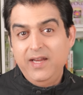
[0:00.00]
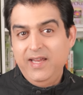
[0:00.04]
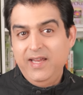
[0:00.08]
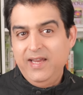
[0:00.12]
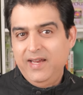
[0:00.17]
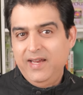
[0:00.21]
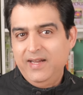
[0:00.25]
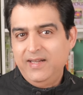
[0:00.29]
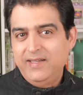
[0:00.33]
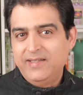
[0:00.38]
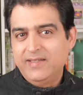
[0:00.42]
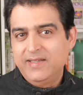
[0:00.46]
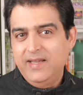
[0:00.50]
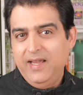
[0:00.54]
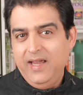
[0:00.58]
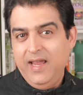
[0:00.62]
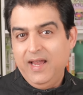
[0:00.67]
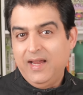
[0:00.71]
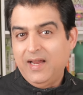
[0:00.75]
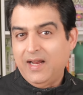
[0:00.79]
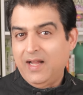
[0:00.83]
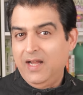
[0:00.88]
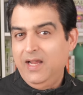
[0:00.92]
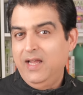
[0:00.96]
needs
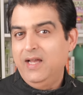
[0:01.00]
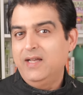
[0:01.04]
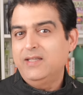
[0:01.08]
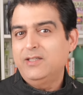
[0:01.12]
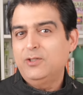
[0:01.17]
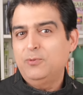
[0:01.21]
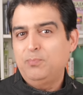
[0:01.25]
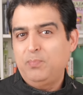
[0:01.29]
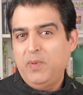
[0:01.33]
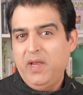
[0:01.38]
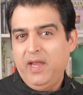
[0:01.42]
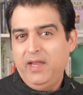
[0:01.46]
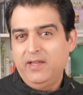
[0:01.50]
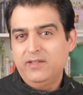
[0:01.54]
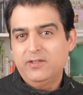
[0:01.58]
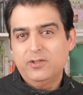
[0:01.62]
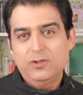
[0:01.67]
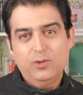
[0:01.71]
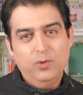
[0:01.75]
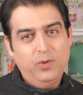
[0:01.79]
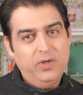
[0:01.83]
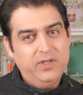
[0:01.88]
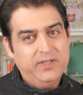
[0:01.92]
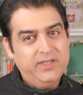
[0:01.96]
a clear space
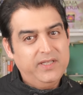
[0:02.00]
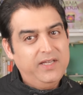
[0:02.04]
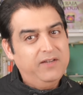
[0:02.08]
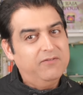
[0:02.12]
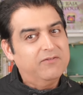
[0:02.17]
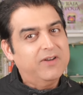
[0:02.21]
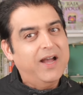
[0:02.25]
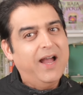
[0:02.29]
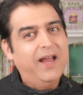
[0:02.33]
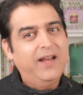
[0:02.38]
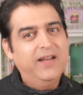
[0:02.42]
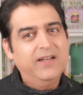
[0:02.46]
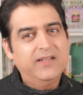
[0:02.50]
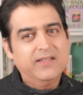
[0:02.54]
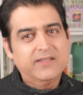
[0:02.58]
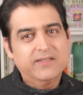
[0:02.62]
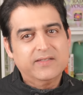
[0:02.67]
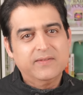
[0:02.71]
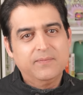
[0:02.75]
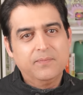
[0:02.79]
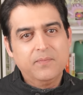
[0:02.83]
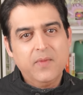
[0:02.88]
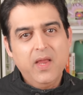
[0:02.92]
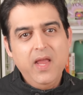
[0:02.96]
to receive
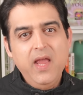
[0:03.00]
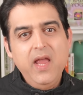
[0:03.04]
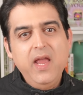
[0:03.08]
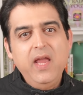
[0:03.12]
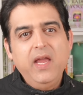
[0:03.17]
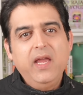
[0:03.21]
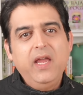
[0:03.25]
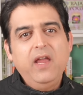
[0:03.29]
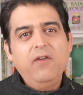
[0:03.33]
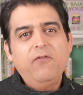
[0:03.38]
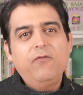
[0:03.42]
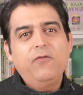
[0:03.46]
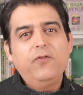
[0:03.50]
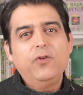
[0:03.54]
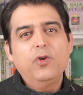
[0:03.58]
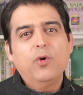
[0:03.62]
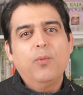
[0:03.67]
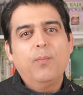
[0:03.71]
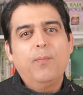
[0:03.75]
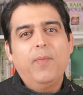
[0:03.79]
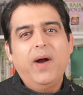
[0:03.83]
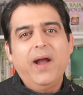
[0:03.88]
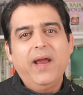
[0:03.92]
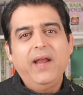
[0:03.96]
guidance. If
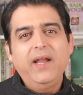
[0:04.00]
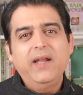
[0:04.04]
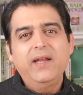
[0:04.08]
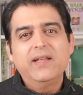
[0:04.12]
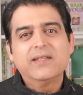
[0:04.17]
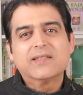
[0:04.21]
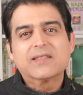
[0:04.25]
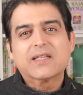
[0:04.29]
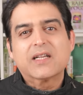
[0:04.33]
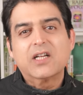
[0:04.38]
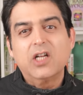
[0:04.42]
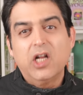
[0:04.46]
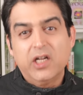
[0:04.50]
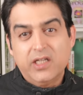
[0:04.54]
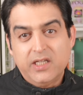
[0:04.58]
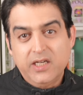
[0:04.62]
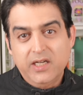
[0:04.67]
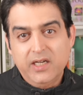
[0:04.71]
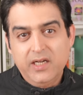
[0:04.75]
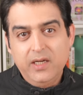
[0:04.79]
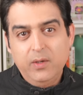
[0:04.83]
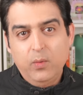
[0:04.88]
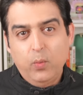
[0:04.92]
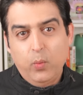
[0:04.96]
your mind is
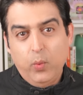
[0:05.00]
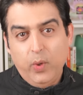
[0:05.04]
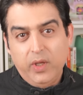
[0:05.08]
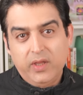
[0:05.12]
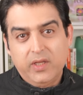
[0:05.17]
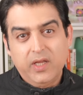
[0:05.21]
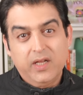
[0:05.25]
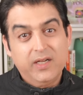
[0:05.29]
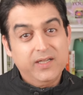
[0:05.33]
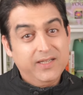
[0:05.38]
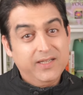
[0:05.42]
cluttered with